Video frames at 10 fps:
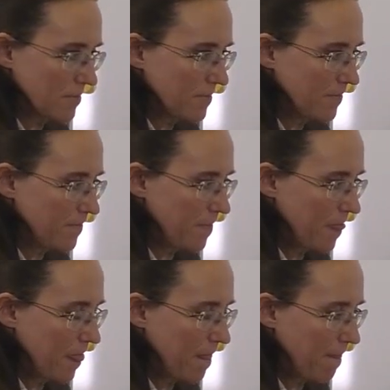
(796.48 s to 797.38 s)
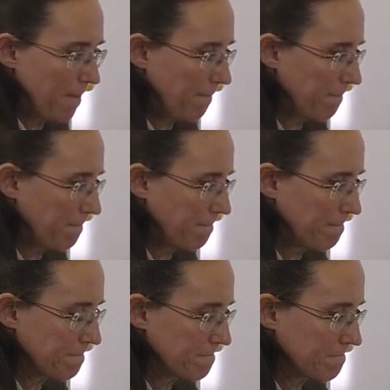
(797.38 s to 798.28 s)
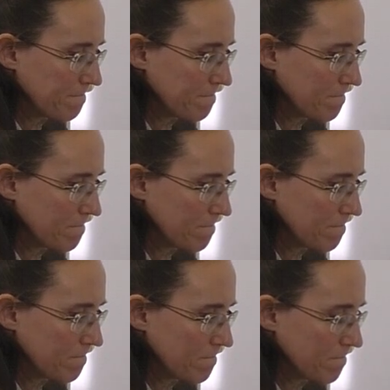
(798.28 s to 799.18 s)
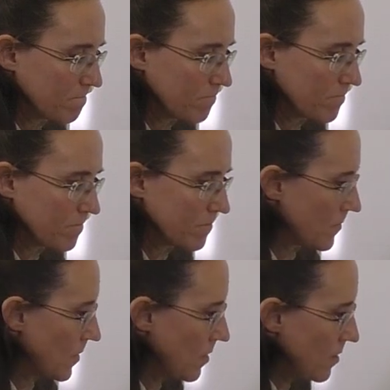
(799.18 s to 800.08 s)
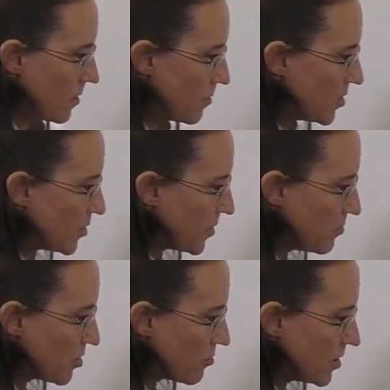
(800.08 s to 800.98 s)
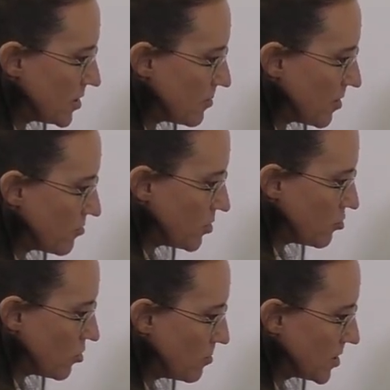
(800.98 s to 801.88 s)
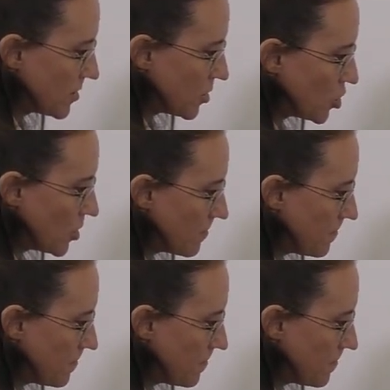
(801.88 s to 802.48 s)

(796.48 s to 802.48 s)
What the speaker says: now in IT security. But I don't consider